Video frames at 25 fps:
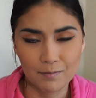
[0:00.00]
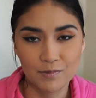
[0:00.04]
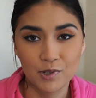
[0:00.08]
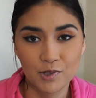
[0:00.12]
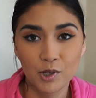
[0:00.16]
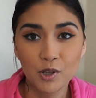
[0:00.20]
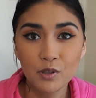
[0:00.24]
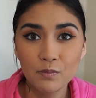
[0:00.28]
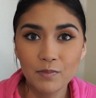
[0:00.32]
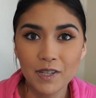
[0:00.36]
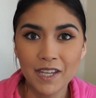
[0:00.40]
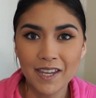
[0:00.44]

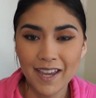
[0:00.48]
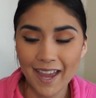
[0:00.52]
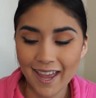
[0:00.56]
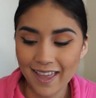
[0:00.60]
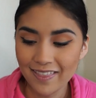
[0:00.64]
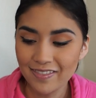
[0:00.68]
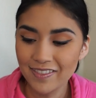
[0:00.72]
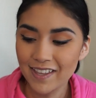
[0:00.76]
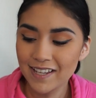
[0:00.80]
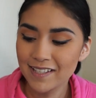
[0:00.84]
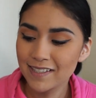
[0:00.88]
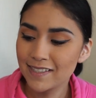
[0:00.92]
told me,
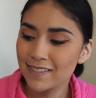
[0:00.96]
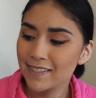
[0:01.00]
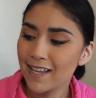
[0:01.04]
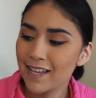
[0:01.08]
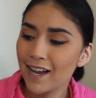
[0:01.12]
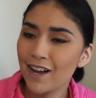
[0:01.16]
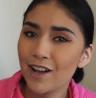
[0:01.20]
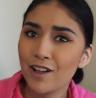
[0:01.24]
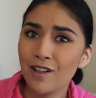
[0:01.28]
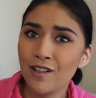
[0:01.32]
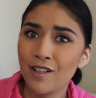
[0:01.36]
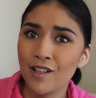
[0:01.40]
and they
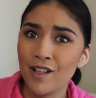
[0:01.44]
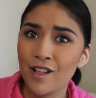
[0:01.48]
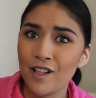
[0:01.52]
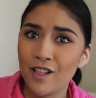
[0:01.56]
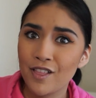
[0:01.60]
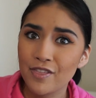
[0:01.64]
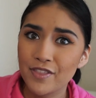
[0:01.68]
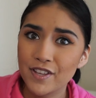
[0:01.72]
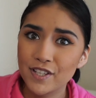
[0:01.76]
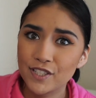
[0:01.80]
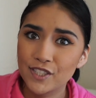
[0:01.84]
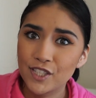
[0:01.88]
sell
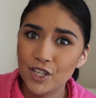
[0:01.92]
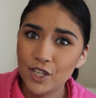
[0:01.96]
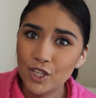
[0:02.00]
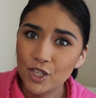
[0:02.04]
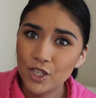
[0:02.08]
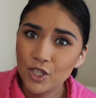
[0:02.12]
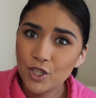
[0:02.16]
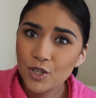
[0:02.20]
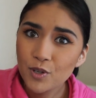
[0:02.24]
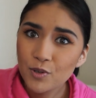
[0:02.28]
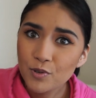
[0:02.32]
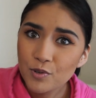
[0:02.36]
this
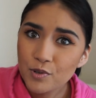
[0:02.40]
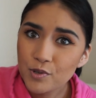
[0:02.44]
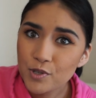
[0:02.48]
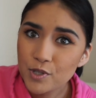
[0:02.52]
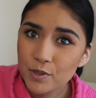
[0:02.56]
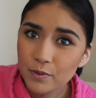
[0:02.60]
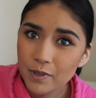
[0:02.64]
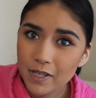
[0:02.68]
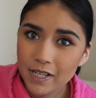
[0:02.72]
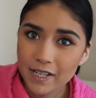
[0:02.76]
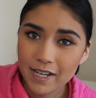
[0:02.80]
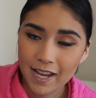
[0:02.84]
huge
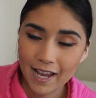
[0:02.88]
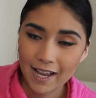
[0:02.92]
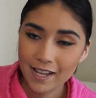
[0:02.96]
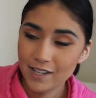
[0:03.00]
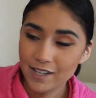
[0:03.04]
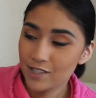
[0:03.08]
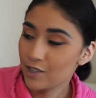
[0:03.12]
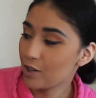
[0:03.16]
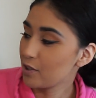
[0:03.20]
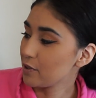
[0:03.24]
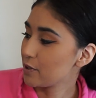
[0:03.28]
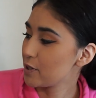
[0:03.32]
one
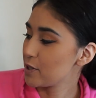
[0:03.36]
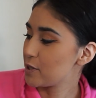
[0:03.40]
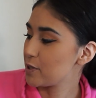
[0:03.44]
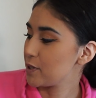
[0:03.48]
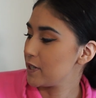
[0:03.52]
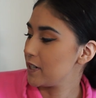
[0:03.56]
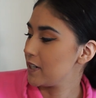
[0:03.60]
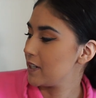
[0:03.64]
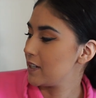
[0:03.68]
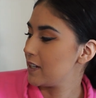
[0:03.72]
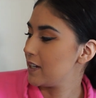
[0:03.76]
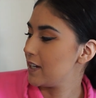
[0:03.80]
at Dollar
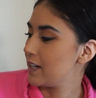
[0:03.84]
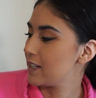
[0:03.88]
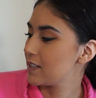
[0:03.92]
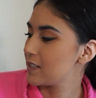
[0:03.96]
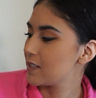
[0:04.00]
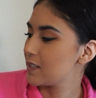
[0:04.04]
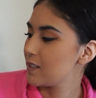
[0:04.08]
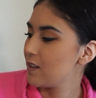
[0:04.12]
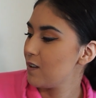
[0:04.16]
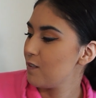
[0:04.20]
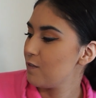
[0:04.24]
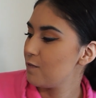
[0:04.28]
Tree.
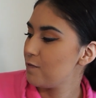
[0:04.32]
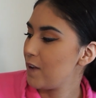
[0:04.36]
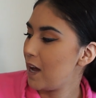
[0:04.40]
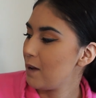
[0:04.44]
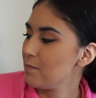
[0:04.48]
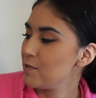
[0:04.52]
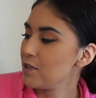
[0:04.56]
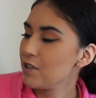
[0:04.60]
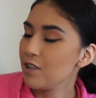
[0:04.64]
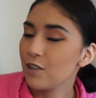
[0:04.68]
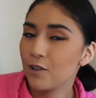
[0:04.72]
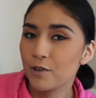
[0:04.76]
It's
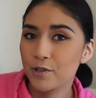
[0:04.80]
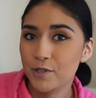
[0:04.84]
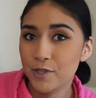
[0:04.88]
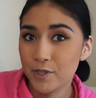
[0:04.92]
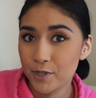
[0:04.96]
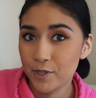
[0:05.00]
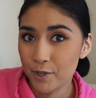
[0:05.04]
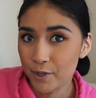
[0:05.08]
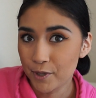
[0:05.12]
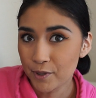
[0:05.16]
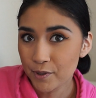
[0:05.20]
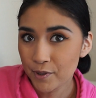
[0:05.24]

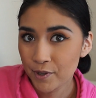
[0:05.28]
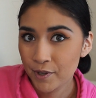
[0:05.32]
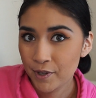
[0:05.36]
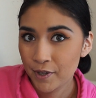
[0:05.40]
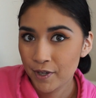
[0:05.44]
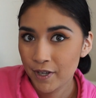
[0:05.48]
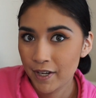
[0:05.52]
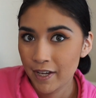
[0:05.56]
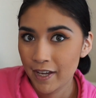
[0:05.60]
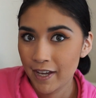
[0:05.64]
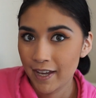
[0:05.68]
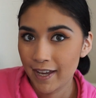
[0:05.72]
Fabuloso,
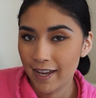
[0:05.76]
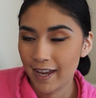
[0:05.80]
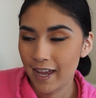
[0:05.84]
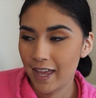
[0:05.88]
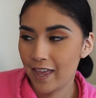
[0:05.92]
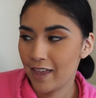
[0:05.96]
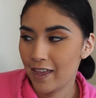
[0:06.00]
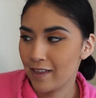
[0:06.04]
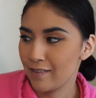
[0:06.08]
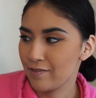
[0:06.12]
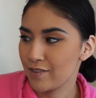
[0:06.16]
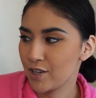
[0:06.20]

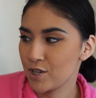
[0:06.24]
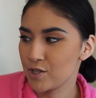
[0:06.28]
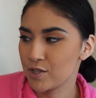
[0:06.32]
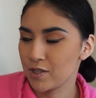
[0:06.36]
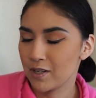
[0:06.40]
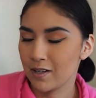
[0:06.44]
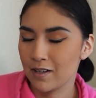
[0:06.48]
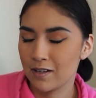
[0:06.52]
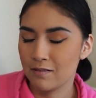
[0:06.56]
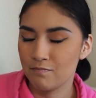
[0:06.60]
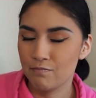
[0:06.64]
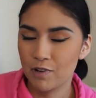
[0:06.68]
and there's
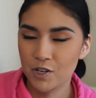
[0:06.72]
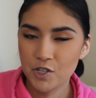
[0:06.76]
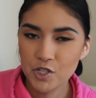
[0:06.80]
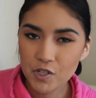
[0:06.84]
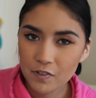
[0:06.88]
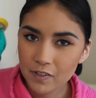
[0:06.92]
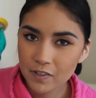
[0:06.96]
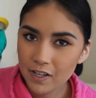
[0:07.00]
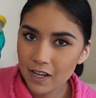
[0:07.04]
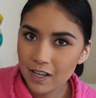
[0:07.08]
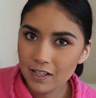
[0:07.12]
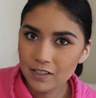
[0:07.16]
a bunch
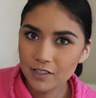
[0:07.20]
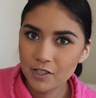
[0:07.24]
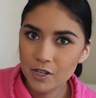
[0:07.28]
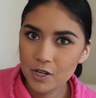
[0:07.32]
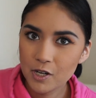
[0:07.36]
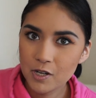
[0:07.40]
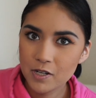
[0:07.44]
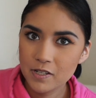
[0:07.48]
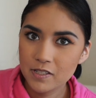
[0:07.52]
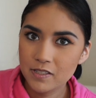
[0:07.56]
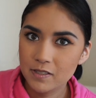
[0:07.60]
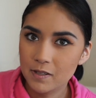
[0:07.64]
of
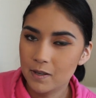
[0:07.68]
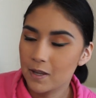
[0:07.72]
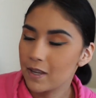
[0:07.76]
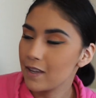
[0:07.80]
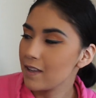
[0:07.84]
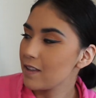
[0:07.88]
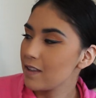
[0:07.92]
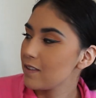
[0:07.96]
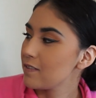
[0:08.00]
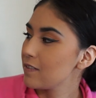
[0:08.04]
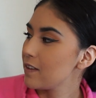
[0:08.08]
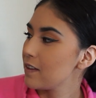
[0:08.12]
colors,
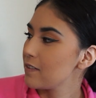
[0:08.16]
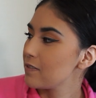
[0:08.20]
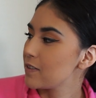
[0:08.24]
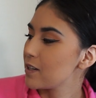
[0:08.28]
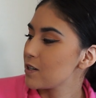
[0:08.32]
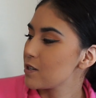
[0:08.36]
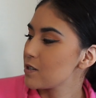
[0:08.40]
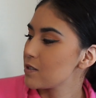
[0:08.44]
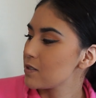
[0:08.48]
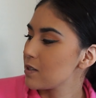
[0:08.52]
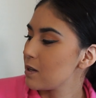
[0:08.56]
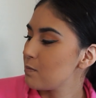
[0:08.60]
and
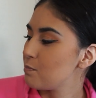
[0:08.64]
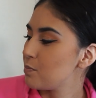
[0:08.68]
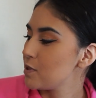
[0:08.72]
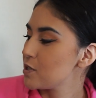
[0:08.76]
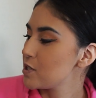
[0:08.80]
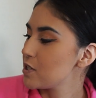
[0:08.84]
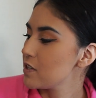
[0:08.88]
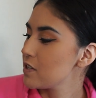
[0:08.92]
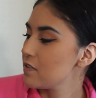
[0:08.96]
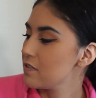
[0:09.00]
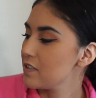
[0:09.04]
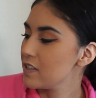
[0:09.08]
there's a
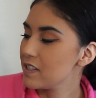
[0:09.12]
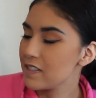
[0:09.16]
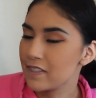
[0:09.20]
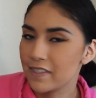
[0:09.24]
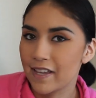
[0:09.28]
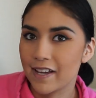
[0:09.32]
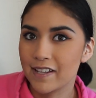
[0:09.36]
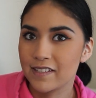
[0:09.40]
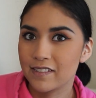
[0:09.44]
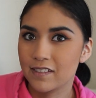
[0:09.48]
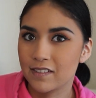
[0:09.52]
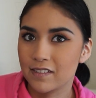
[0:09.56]
bunch of these
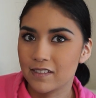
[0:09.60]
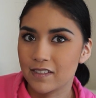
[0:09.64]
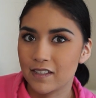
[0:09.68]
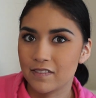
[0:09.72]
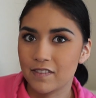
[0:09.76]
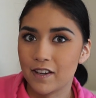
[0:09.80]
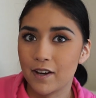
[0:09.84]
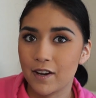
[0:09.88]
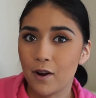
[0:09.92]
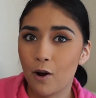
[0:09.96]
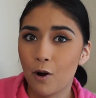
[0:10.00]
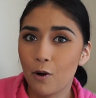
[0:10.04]
sizes,
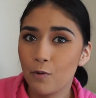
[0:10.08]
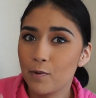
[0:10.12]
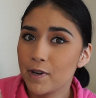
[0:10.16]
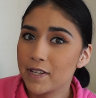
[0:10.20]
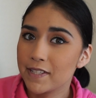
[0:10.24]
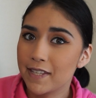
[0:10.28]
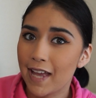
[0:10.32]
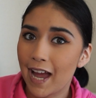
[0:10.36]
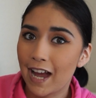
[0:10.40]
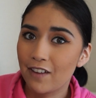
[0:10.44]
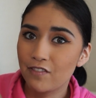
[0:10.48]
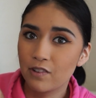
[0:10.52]
and they
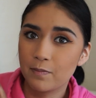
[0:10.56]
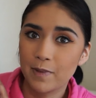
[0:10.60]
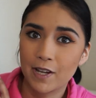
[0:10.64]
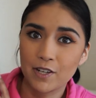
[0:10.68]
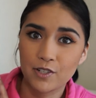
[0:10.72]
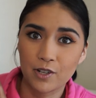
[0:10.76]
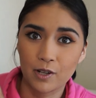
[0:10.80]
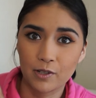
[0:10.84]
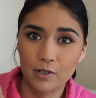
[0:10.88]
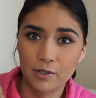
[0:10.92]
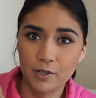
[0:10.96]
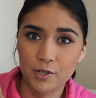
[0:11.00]
always have them
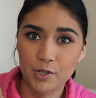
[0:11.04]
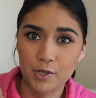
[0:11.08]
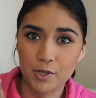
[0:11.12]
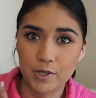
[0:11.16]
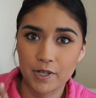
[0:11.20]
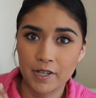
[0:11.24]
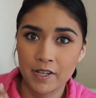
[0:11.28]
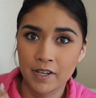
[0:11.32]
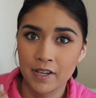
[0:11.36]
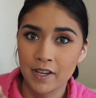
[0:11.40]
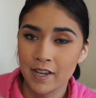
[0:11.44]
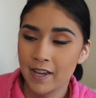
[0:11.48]
at Dollar
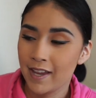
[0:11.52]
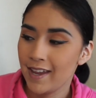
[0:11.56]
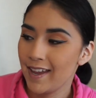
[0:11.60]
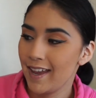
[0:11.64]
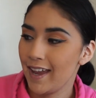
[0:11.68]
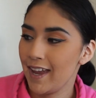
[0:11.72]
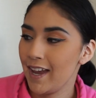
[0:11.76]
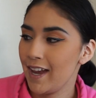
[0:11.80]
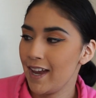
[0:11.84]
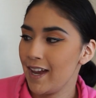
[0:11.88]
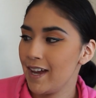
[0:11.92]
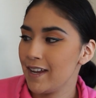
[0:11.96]
Tree,
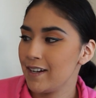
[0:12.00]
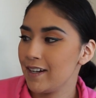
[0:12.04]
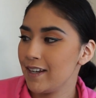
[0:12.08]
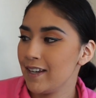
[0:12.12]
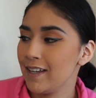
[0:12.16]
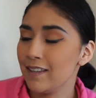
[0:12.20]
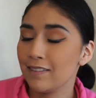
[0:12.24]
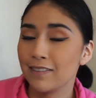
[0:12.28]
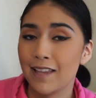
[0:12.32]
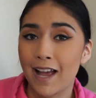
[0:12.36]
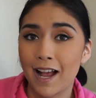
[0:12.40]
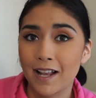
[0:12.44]
and
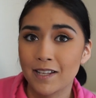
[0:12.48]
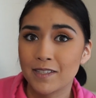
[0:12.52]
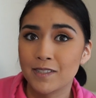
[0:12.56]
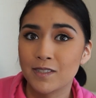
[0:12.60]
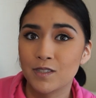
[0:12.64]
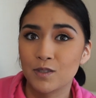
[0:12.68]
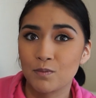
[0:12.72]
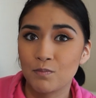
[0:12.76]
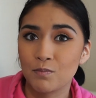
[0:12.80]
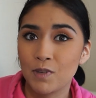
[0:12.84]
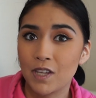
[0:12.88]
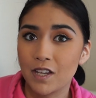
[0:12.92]
it
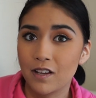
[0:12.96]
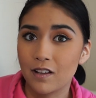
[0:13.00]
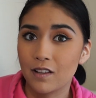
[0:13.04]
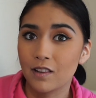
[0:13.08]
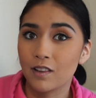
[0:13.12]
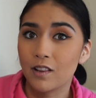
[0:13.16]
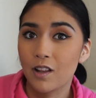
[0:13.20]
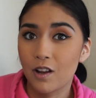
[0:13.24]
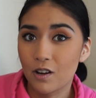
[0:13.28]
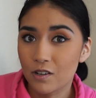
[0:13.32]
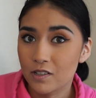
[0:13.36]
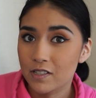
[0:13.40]
lasts me a
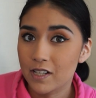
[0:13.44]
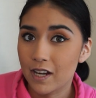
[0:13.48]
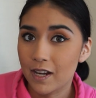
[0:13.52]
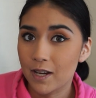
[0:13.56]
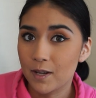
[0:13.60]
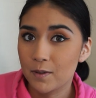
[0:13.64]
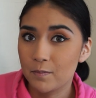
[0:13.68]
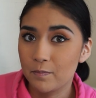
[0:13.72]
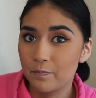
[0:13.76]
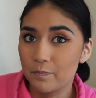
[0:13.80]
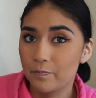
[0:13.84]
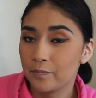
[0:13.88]
long
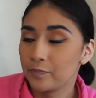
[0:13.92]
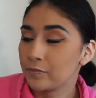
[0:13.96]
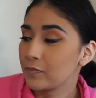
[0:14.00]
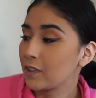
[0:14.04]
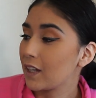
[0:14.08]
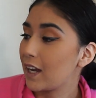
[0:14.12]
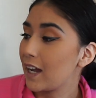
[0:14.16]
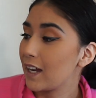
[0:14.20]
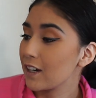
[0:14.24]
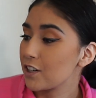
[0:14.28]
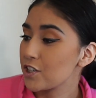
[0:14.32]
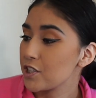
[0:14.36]
time.
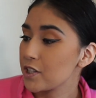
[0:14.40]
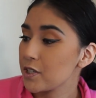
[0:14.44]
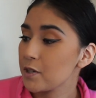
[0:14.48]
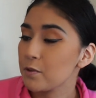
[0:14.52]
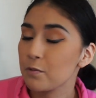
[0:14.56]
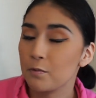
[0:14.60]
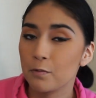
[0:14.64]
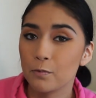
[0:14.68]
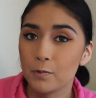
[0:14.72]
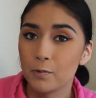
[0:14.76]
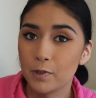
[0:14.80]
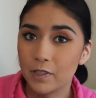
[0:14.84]
I
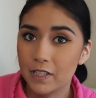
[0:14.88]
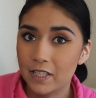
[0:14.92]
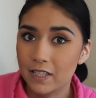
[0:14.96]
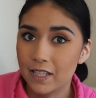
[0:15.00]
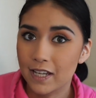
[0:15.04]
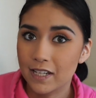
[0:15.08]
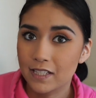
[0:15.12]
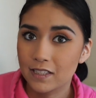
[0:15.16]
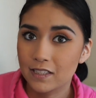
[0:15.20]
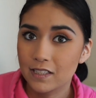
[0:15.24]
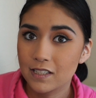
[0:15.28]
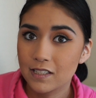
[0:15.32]
actually really
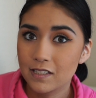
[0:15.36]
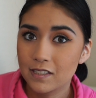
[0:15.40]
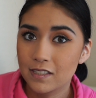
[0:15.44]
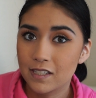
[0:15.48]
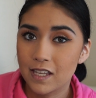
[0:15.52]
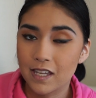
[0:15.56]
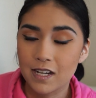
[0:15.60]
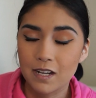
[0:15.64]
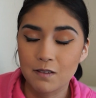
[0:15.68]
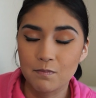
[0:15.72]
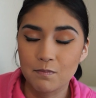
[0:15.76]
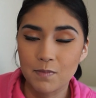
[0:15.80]
like this,
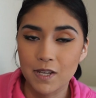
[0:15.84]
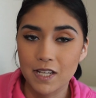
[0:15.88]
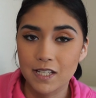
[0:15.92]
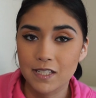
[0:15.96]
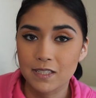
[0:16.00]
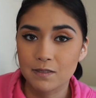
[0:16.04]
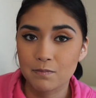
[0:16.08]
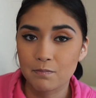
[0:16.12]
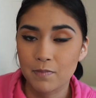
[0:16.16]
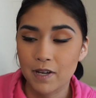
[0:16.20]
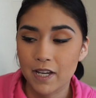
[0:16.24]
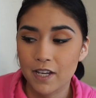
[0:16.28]
and it
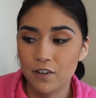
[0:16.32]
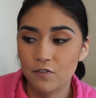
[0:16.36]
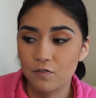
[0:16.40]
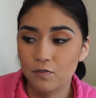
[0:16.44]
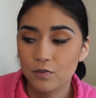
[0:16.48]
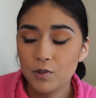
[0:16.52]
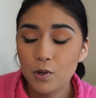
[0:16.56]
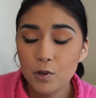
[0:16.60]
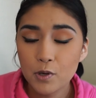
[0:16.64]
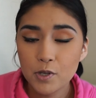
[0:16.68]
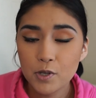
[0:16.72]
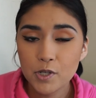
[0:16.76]
makes my
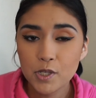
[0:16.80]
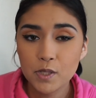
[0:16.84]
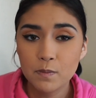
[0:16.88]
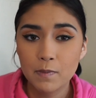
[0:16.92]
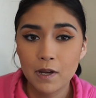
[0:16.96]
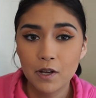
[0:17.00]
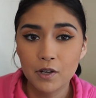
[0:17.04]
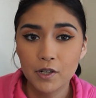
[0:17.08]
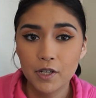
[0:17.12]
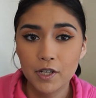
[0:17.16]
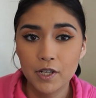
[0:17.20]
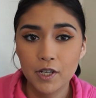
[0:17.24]
floor
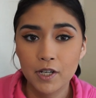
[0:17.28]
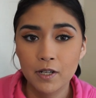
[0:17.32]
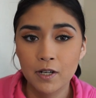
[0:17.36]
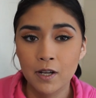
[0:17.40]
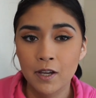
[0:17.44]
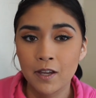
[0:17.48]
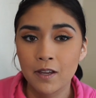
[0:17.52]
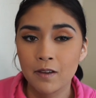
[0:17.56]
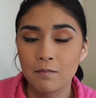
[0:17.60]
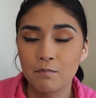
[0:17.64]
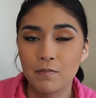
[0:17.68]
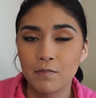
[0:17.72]
smell good,
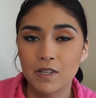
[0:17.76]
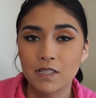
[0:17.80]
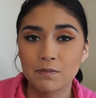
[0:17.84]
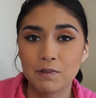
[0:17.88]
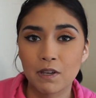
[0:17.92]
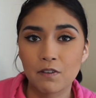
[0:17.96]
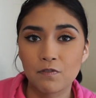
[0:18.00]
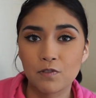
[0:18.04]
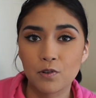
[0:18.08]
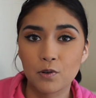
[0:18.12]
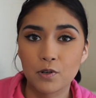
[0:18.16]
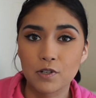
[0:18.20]
makes
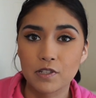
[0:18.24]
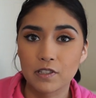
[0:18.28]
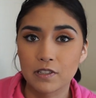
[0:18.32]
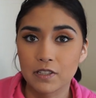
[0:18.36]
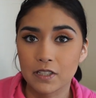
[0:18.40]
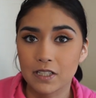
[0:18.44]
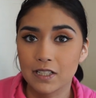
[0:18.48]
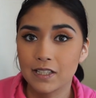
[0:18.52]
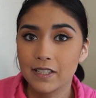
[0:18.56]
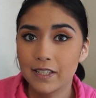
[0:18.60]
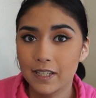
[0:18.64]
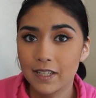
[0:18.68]
my floors
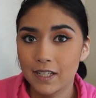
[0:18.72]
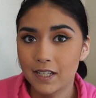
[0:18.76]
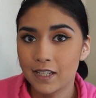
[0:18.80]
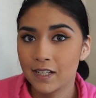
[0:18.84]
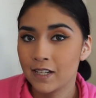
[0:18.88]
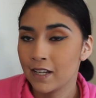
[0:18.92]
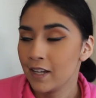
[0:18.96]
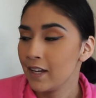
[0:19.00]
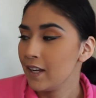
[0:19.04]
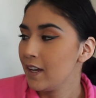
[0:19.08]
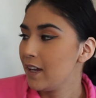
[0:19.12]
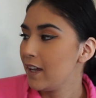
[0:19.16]
look clean.